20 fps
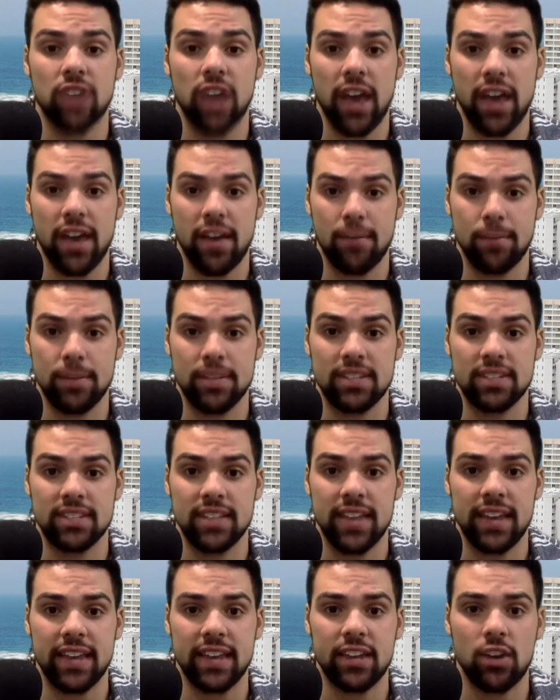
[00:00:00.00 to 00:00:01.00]
I have been
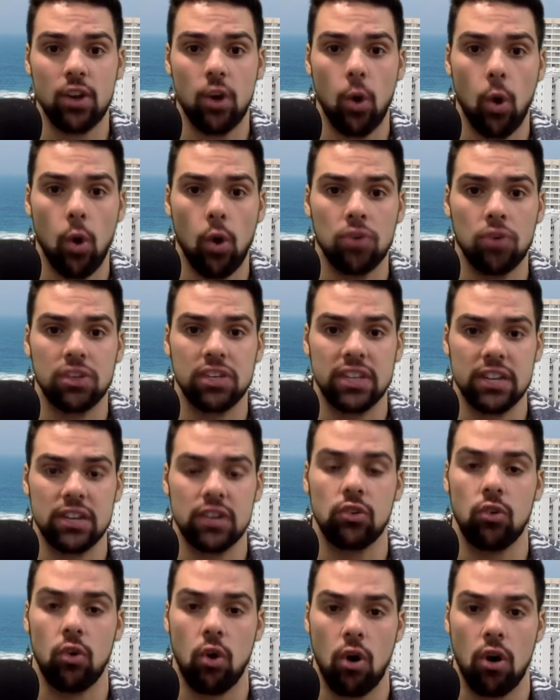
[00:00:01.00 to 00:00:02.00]
saying it all year
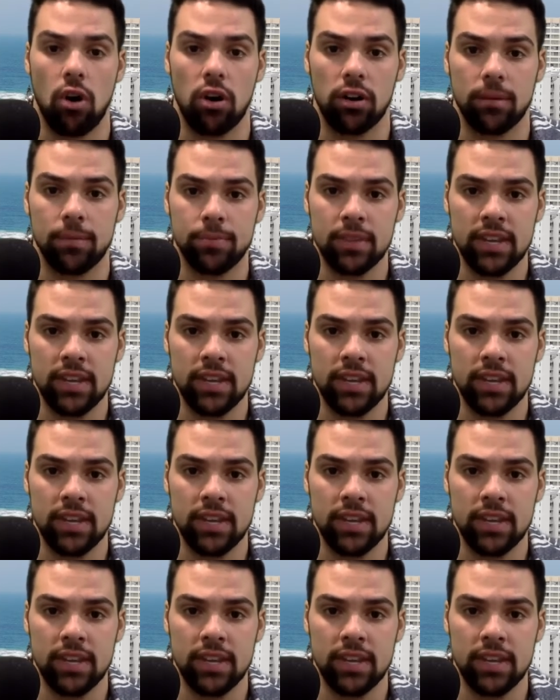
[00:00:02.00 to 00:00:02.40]
long.